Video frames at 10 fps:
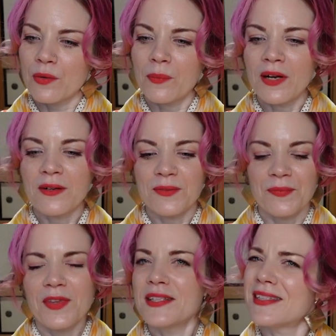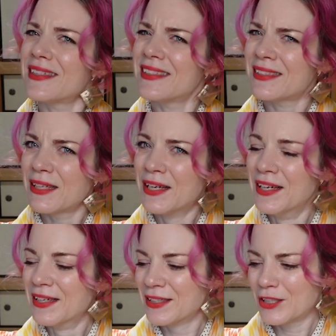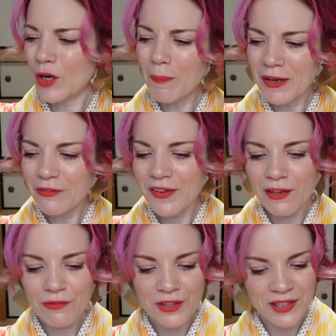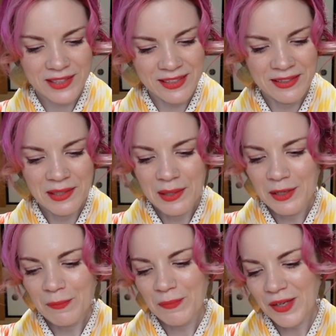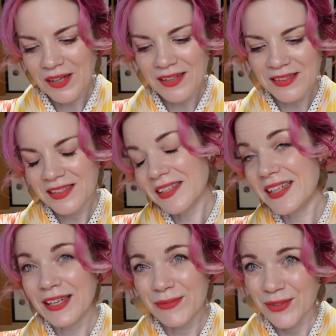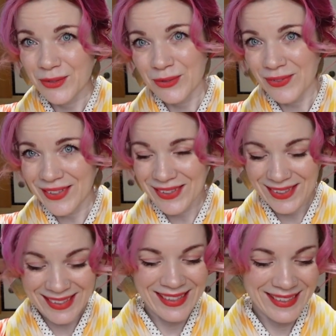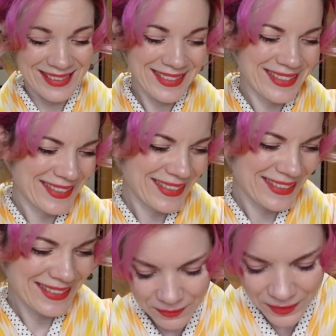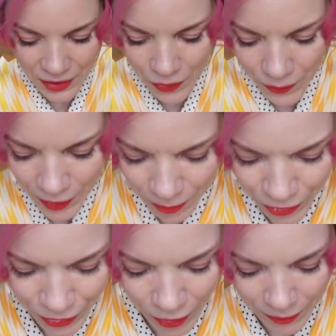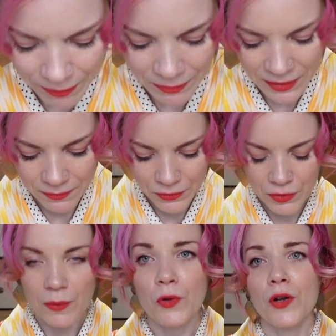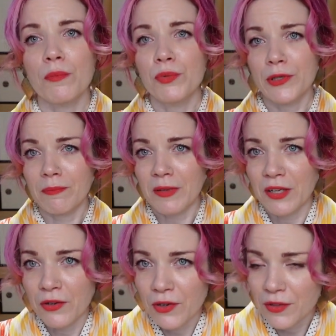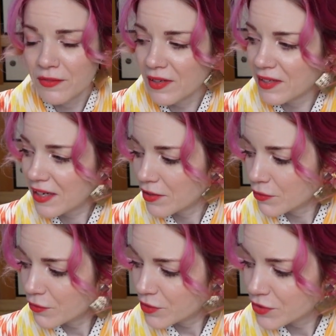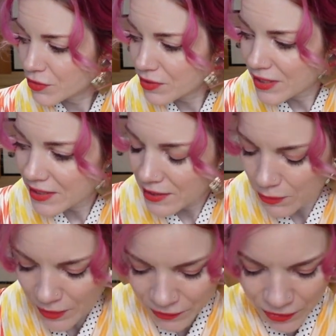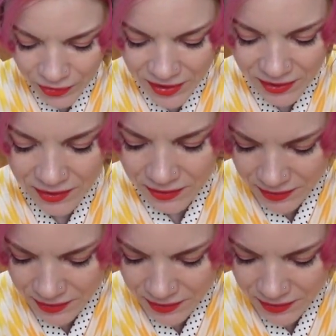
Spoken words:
Well, this is not my favorite, but I gave it a try. And now I want to put on my back. I'm gonna put it back on. I kind of feel so naked without it.